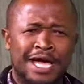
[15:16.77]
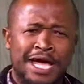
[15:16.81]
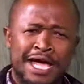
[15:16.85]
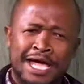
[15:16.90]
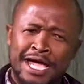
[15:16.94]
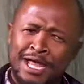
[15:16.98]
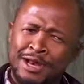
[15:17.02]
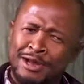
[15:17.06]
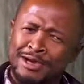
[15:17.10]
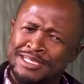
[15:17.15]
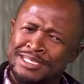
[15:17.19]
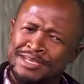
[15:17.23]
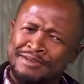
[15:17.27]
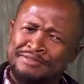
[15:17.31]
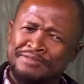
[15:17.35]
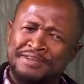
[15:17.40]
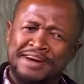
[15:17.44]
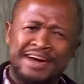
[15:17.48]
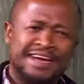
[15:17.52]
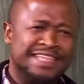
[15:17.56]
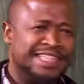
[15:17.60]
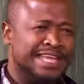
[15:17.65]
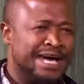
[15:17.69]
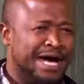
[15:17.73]
You know, as a
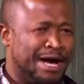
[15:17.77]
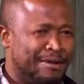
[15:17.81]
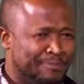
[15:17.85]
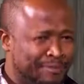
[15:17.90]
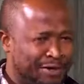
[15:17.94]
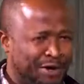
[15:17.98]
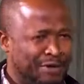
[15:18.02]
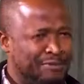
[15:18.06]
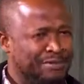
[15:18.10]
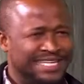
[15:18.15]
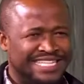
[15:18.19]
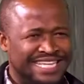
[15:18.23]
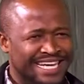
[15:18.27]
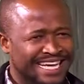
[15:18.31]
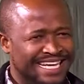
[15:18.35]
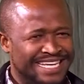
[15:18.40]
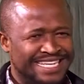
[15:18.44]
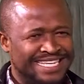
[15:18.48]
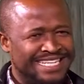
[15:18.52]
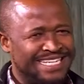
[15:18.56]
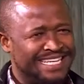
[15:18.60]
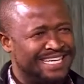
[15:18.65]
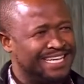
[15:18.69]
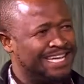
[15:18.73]
father, I'm
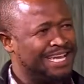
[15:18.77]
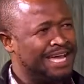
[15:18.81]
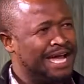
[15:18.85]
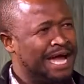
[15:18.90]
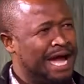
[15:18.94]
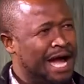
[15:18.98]
committed.